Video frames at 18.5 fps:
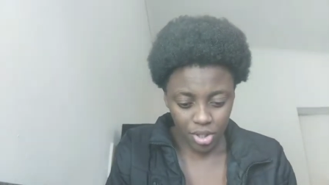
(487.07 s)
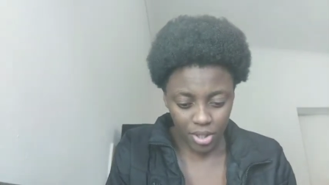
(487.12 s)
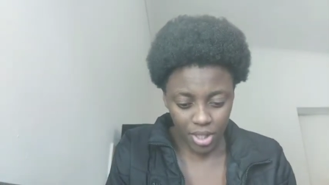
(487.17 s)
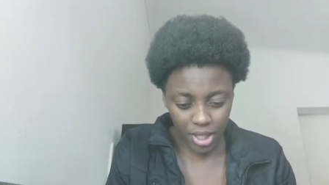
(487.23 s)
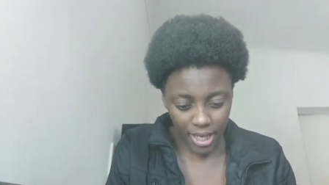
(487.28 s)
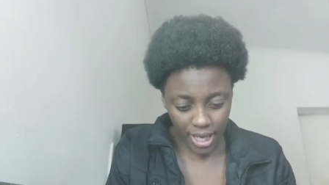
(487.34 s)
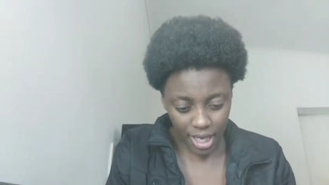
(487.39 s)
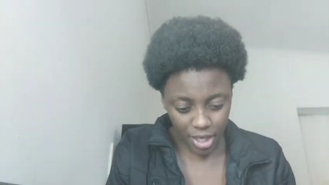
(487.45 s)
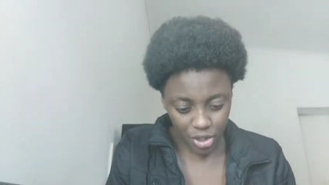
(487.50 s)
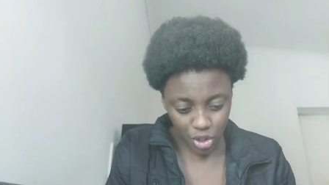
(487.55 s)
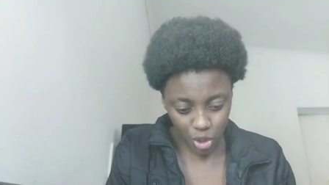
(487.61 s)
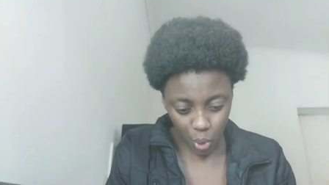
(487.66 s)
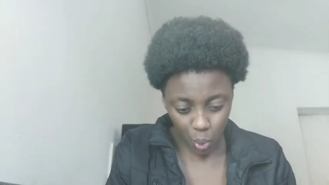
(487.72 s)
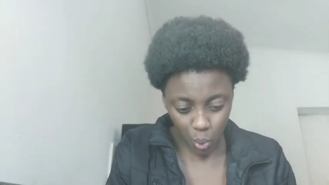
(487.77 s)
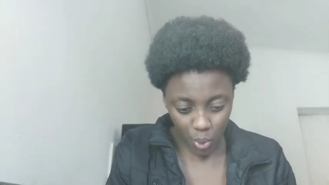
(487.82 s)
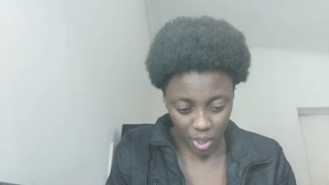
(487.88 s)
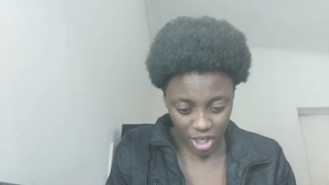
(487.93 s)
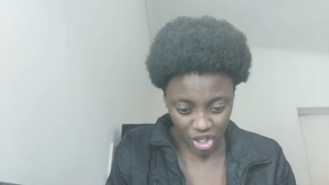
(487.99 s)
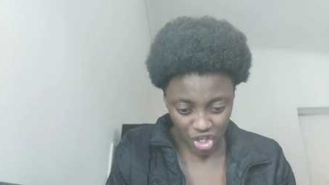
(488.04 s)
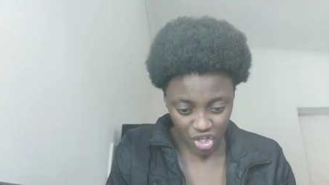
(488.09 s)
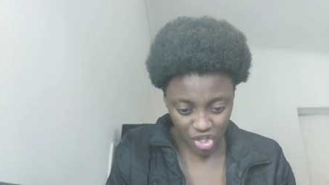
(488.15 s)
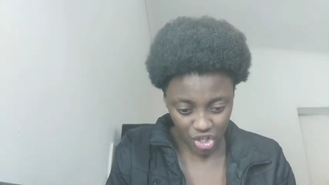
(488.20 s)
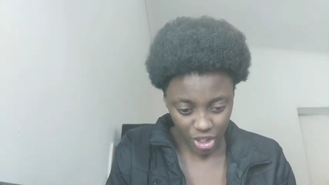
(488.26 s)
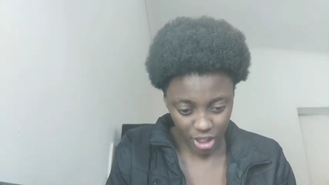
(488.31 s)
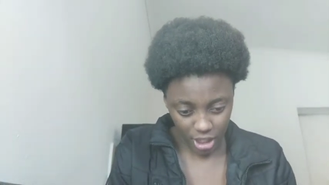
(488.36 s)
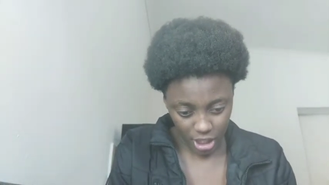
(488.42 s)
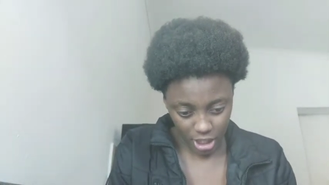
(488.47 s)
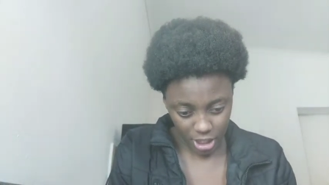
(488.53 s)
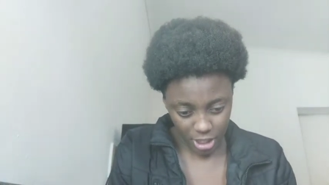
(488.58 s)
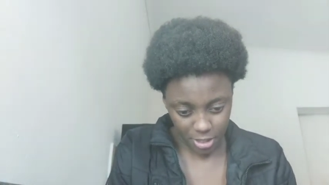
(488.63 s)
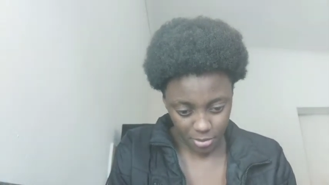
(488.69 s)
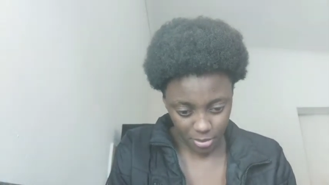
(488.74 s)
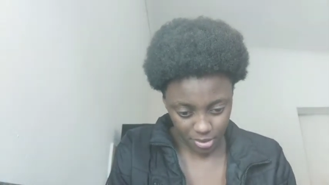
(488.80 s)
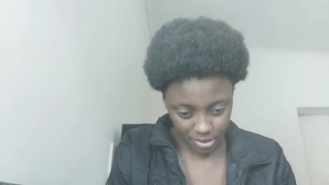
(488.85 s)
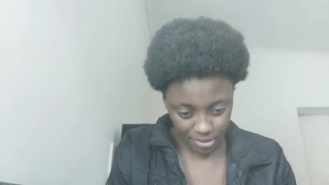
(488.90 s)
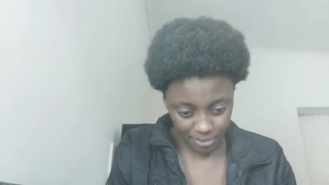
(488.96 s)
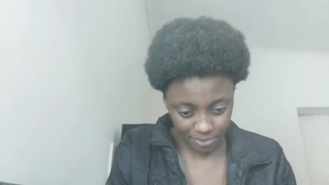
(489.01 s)
the next question
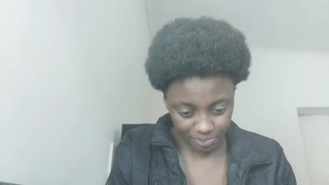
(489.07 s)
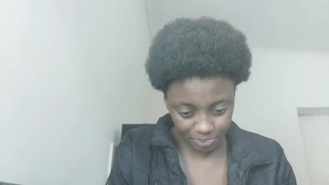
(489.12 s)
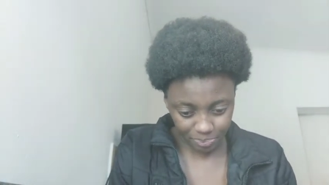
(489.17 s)
is